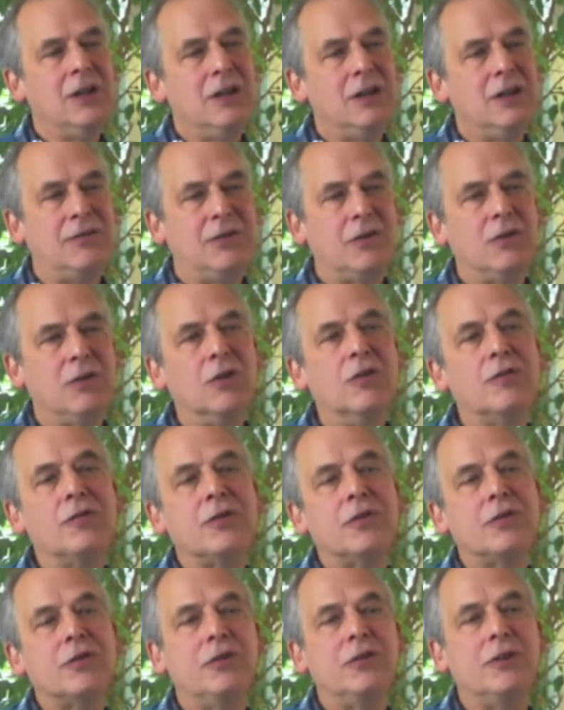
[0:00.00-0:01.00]
if you're
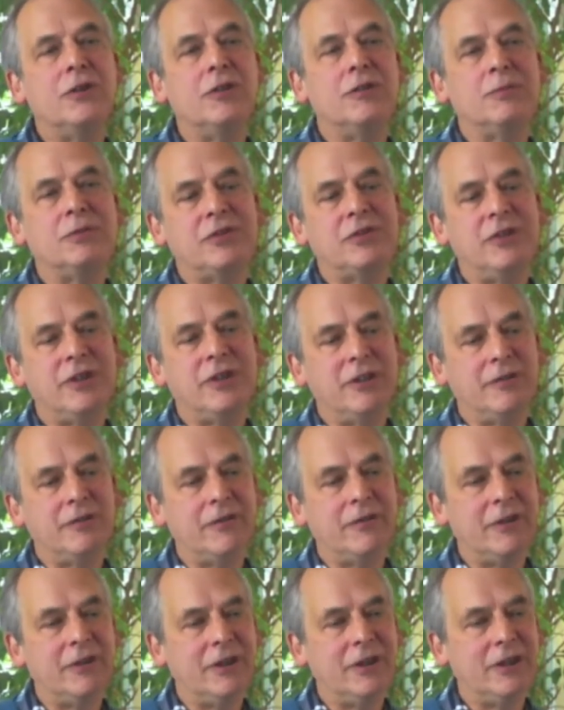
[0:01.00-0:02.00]
over 200% of
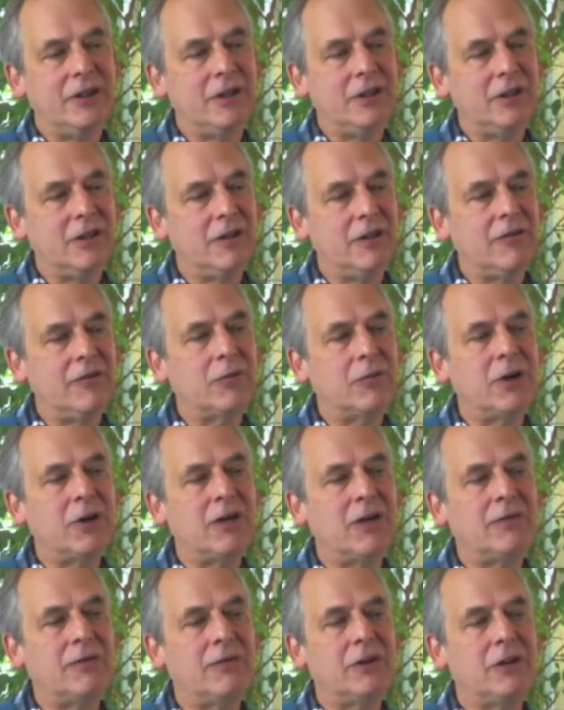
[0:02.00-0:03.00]
the uh, of the
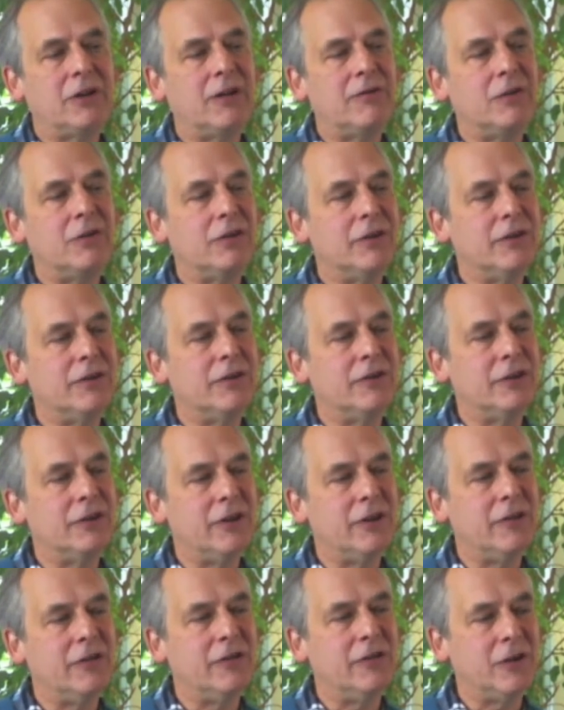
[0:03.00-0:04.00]
poverty level is
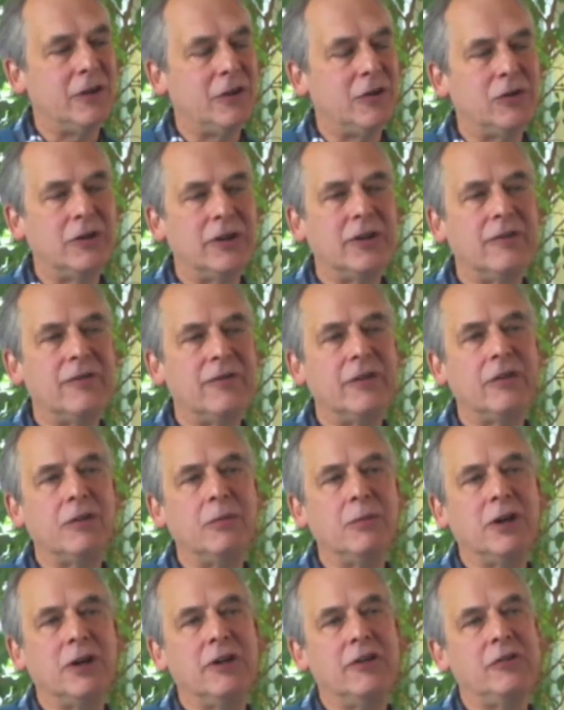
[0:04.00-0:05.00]
is only a very
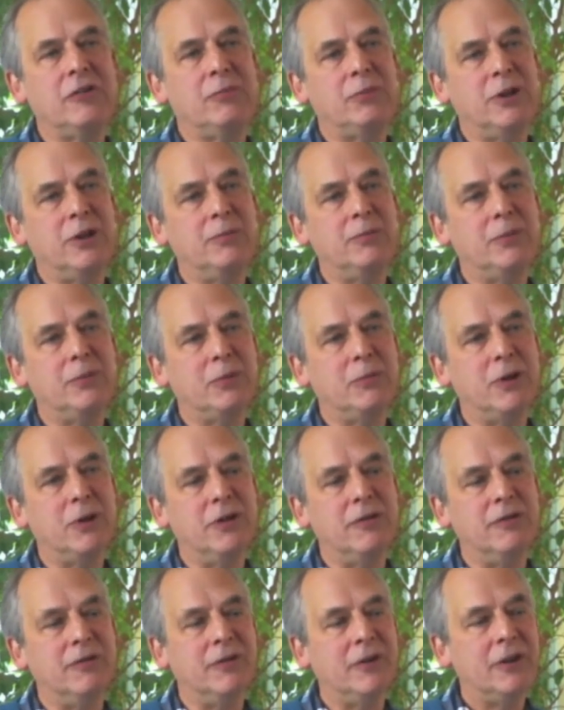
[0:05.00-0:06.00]
modest bump
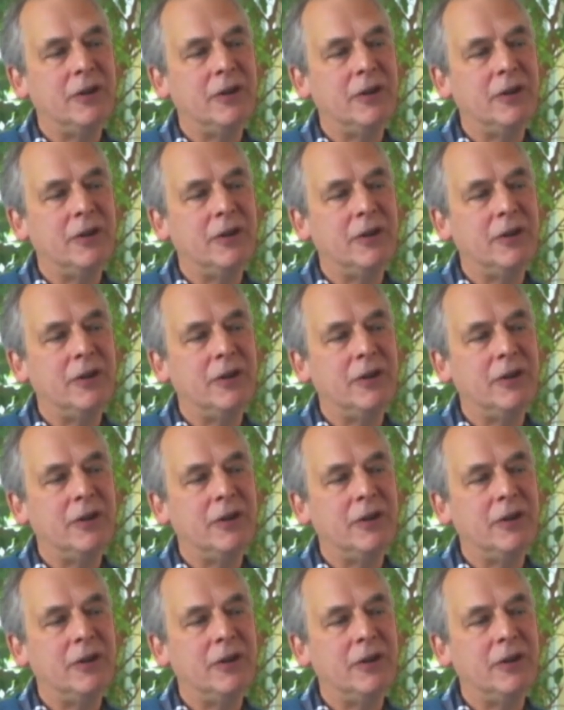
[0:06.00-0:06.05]
above